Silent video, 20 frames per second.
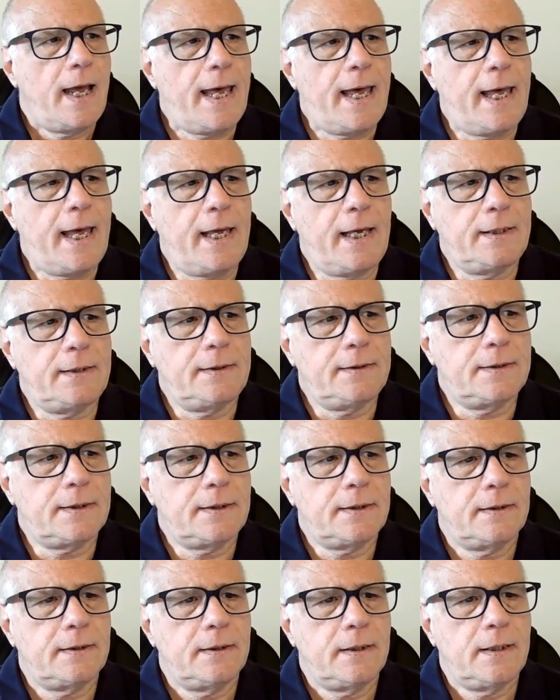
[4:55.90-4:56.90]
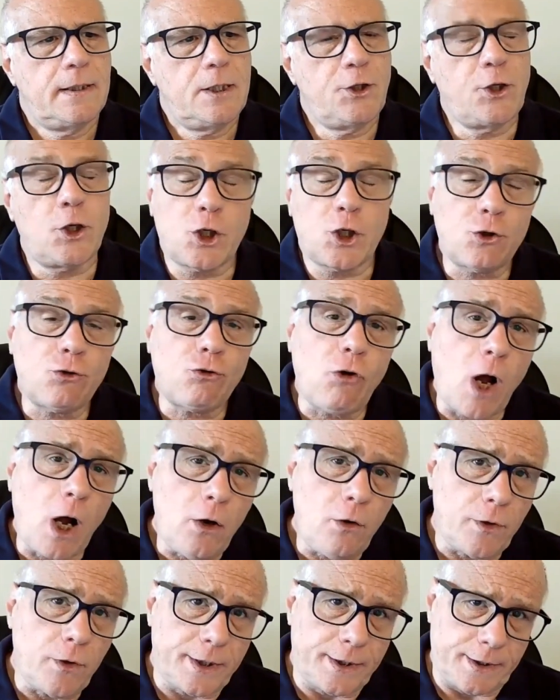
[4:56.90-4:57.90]
And the
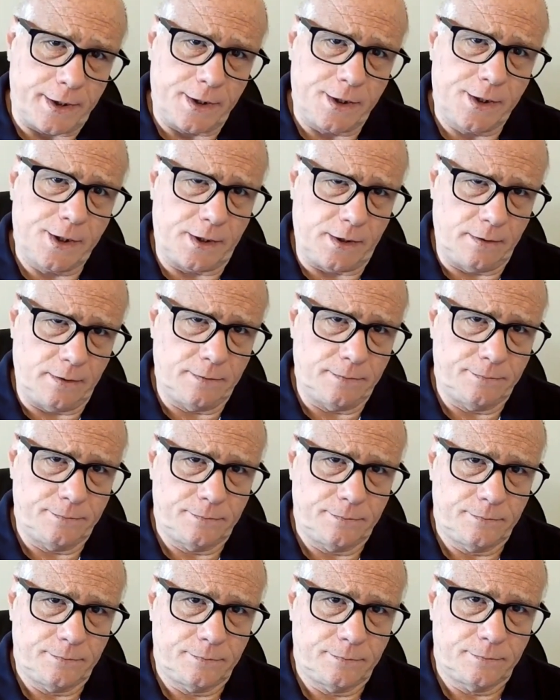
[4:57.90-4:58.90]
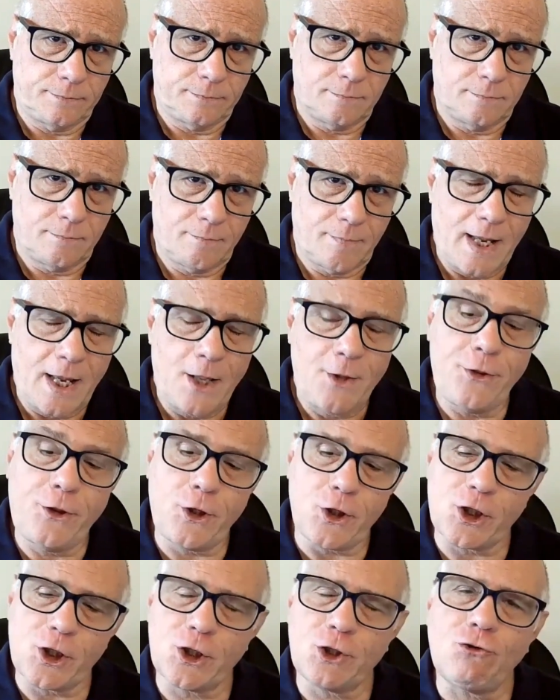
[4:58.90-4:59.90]
stronger it is,
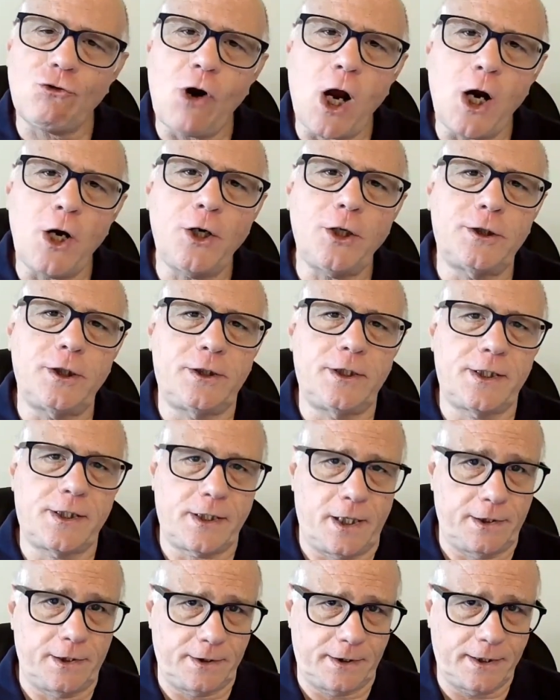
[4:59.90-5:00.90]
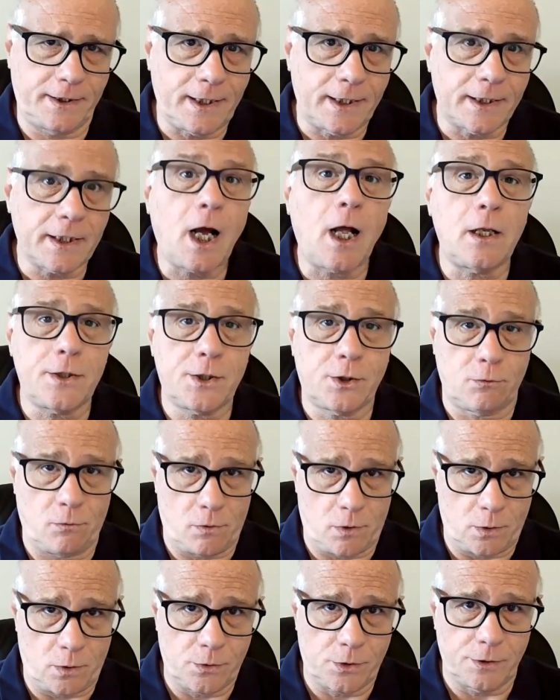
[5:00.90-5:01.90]
the stronger the desire to connect also
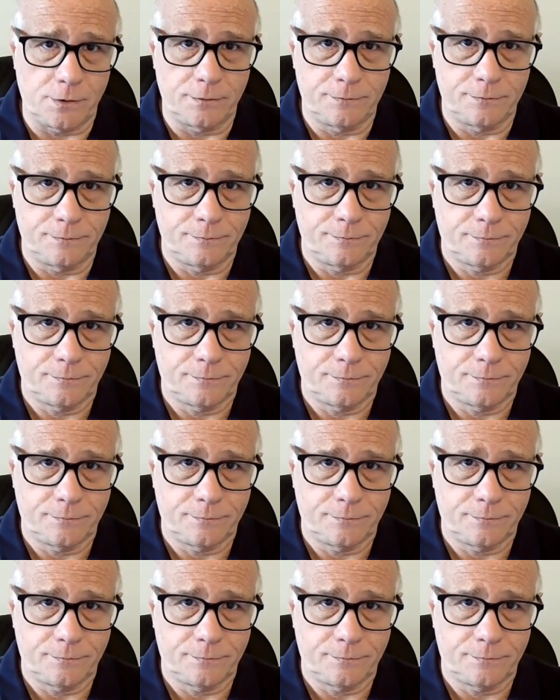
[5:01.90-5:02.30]
grows.